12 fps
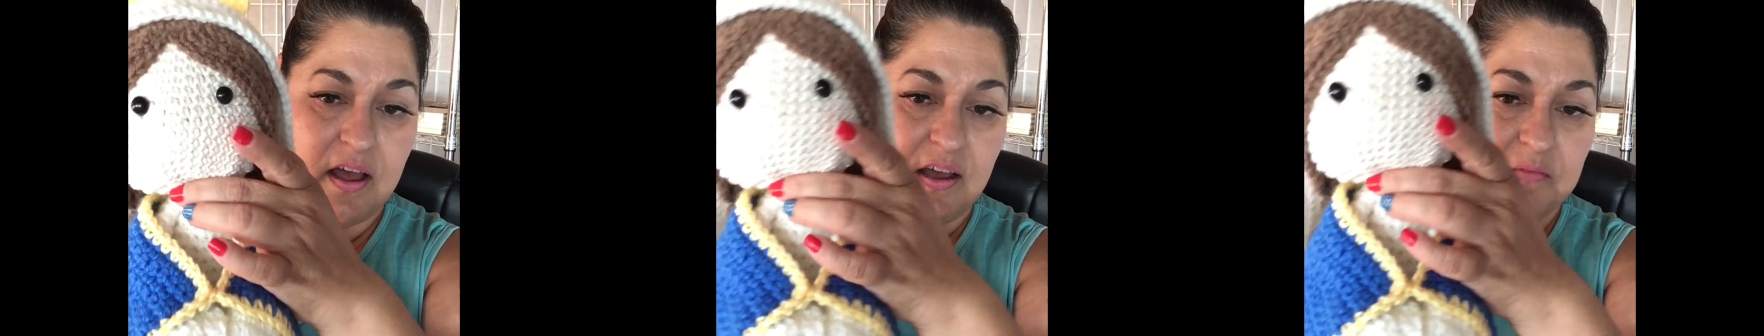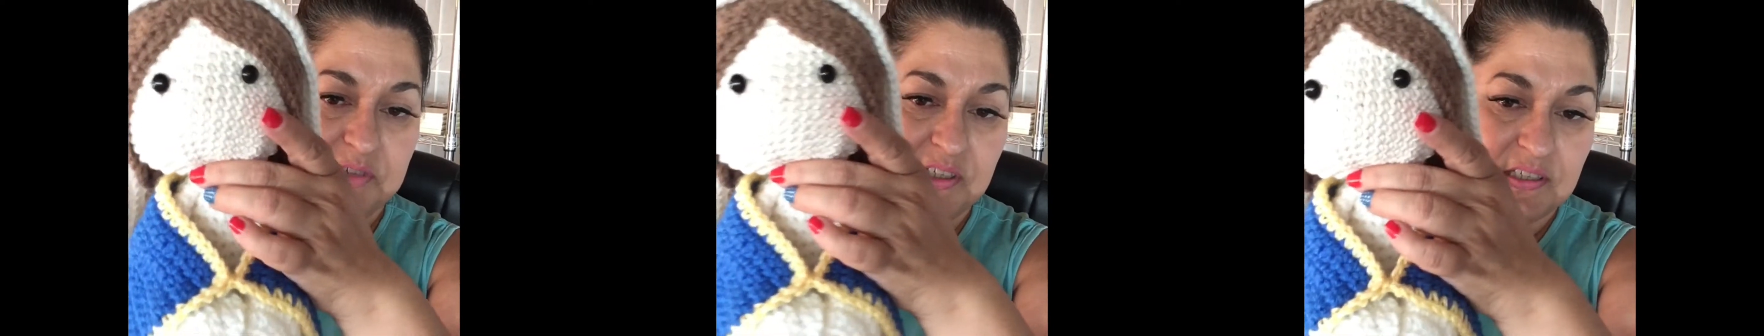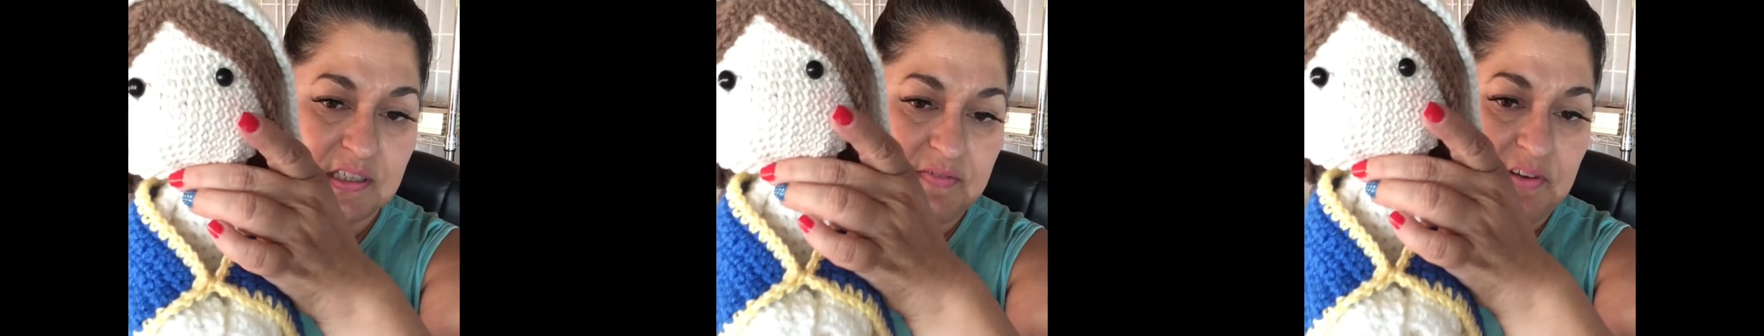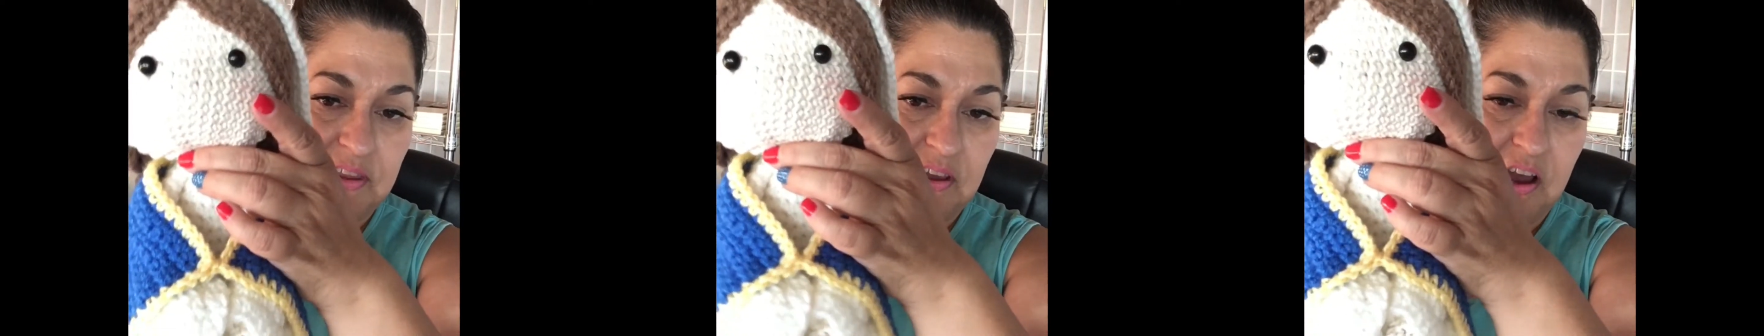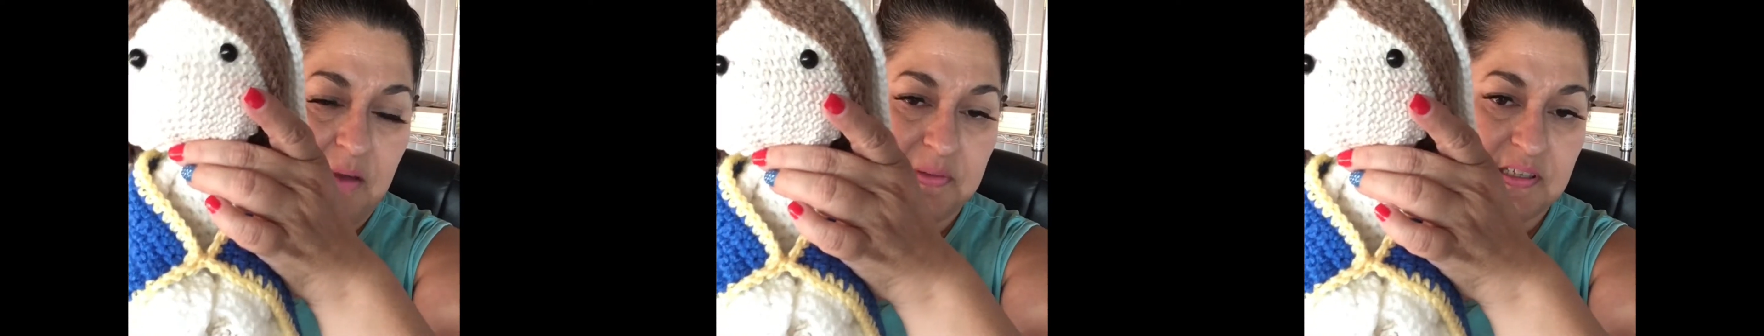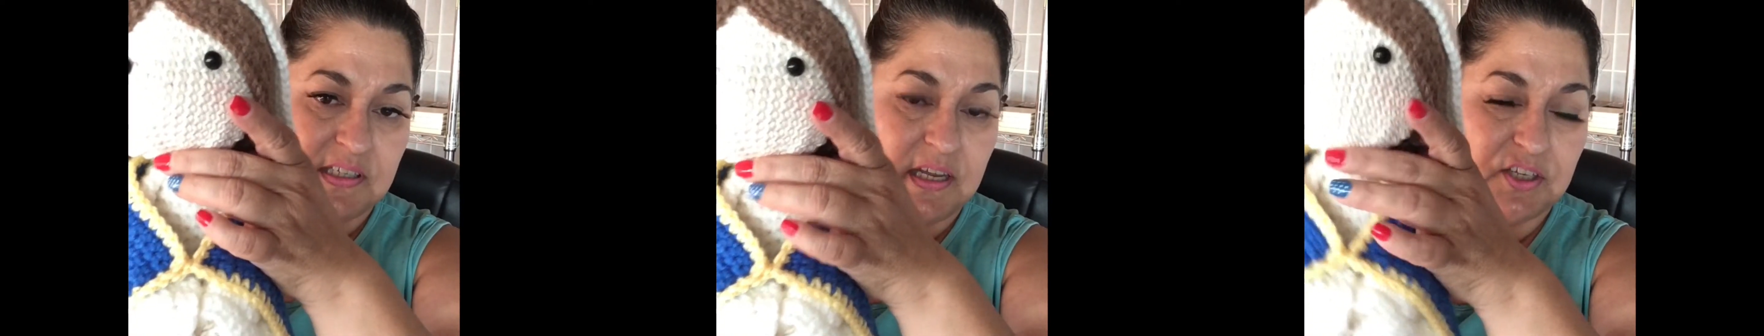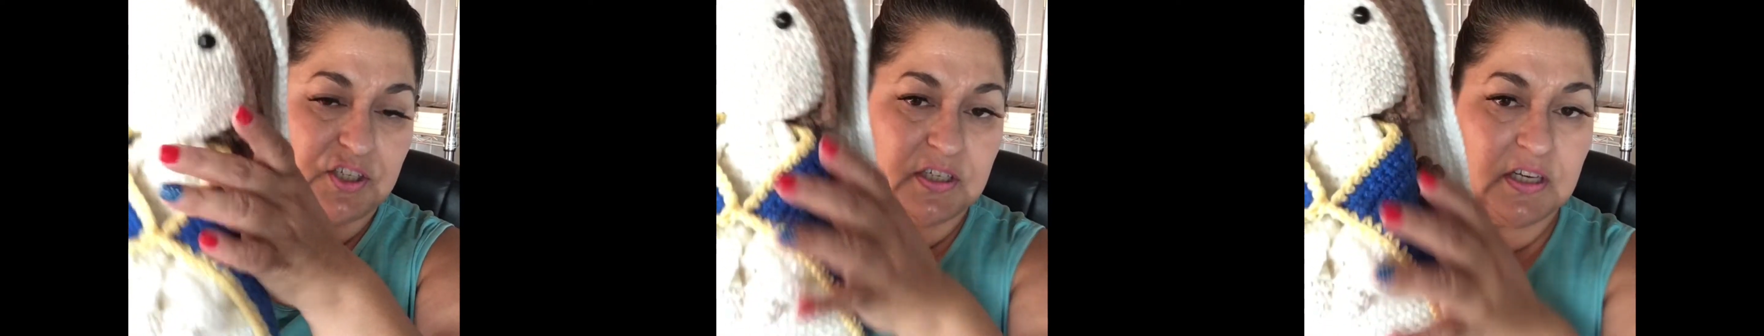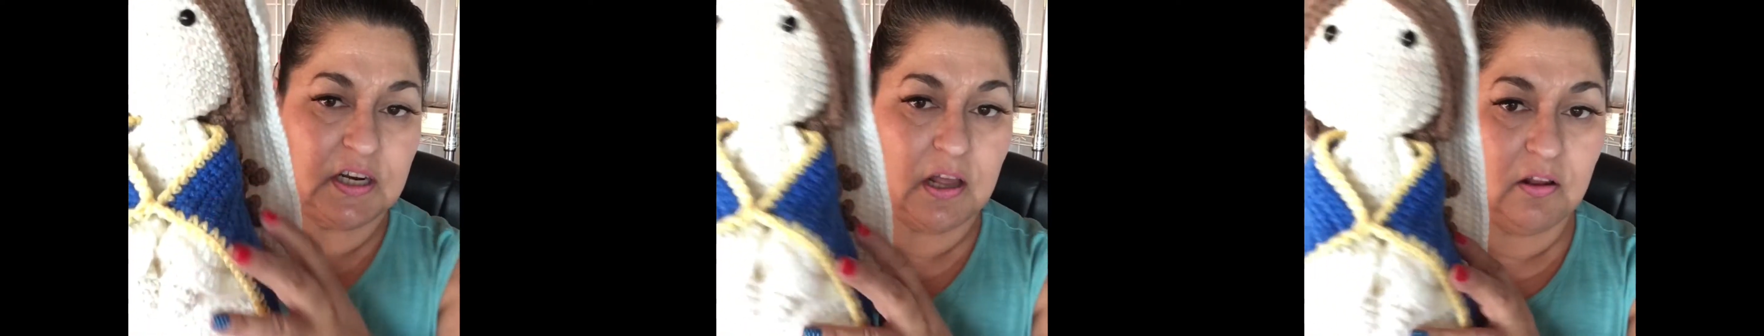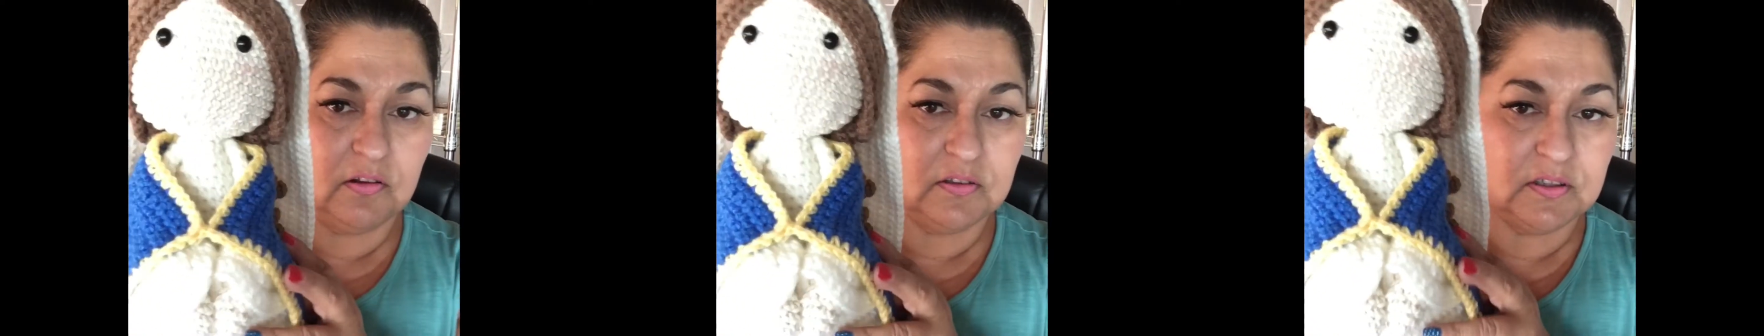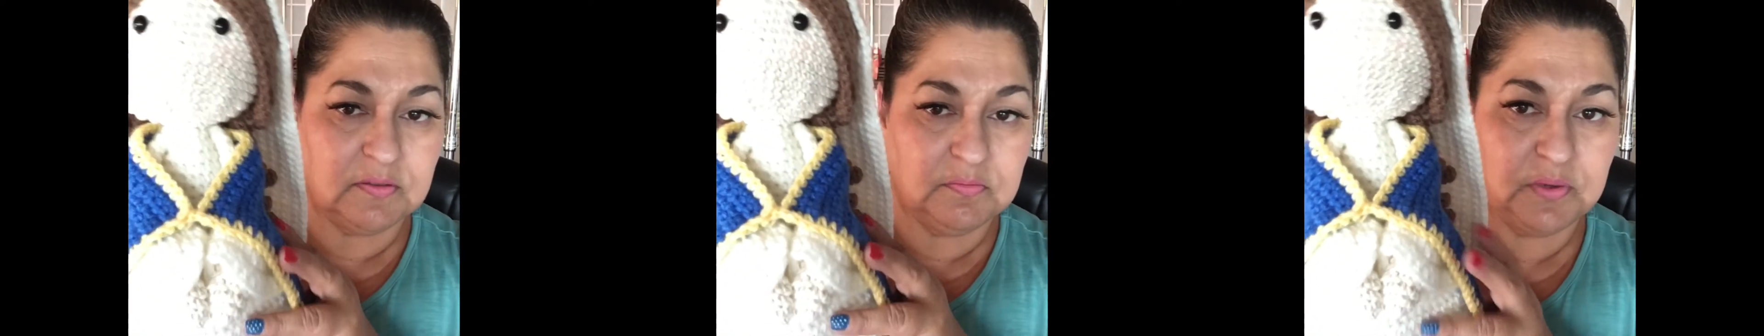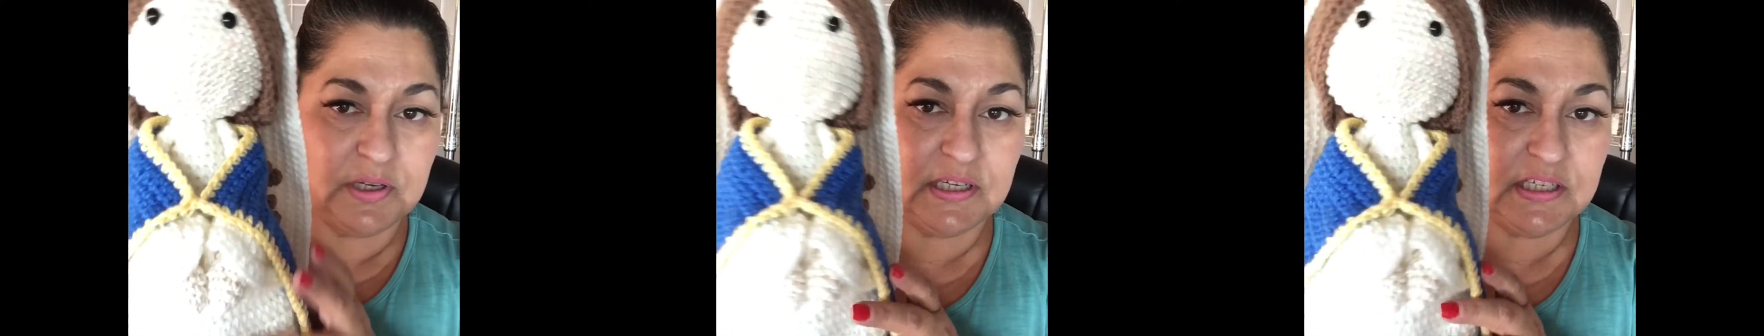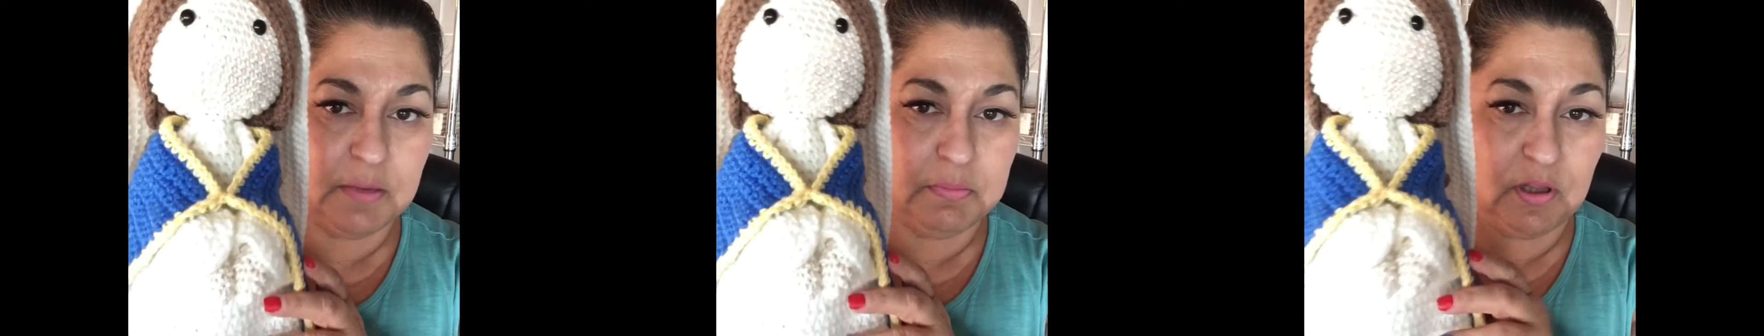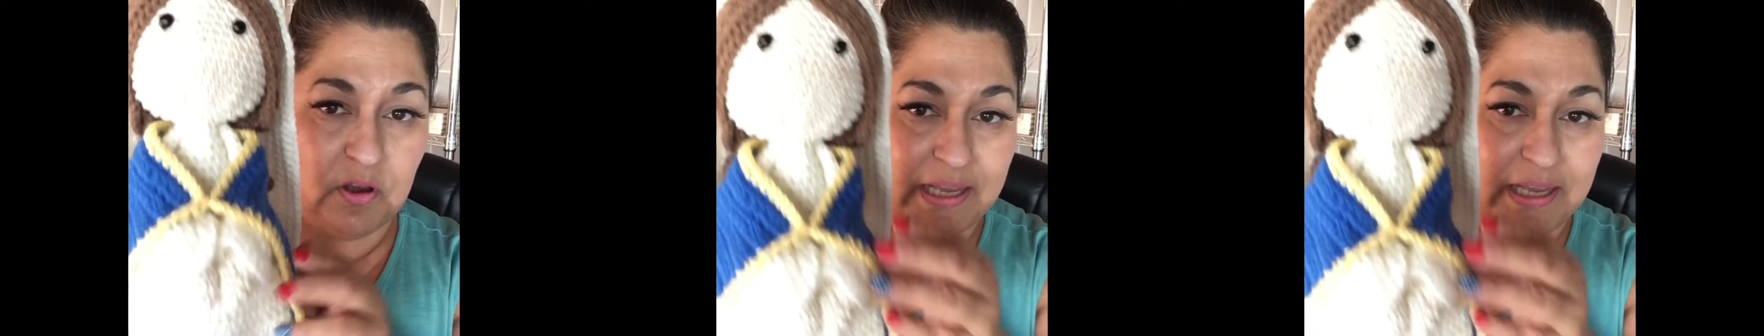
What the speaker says: just leave it in the comment section and I'll put it down below.